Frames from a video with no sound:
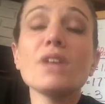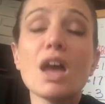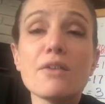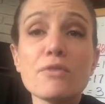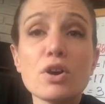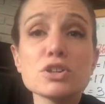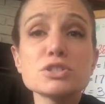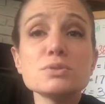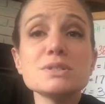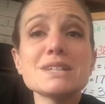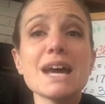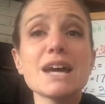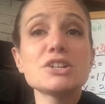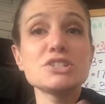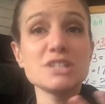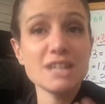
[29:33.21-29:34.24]
I've also
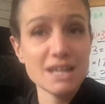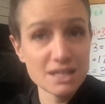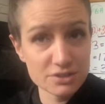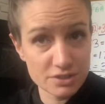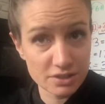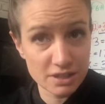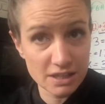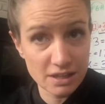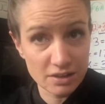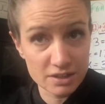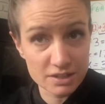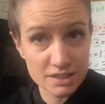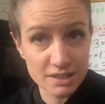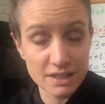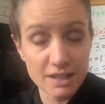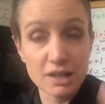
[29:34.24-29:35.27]
attached the answer key
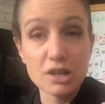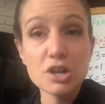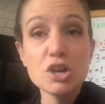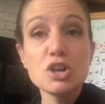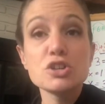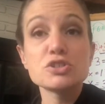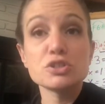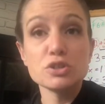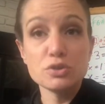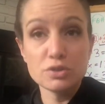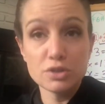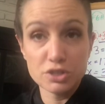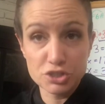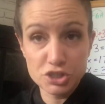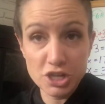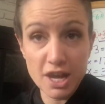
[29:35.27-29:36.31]
onto there so you
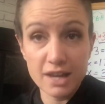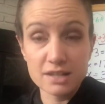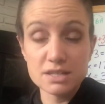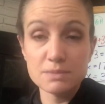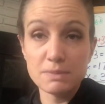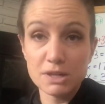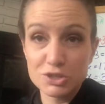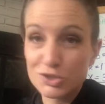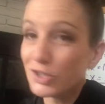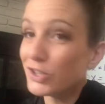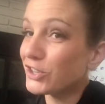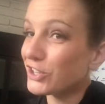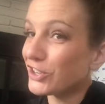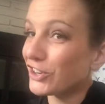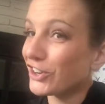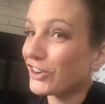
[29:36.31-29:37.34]
can check to make sure that
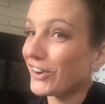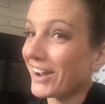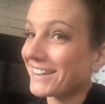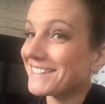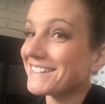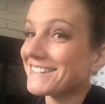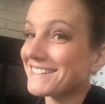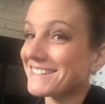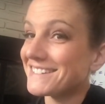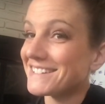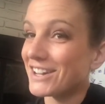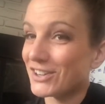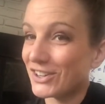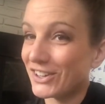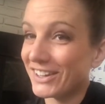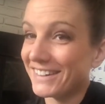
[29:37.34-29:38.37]
you're correct.
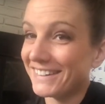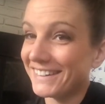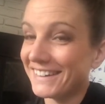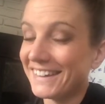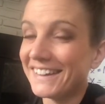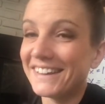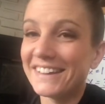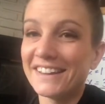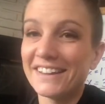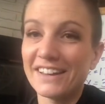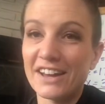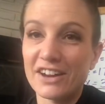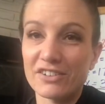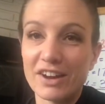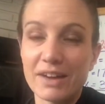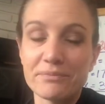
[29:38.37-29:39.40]
Sound good?
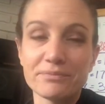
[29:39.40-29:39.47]
All right.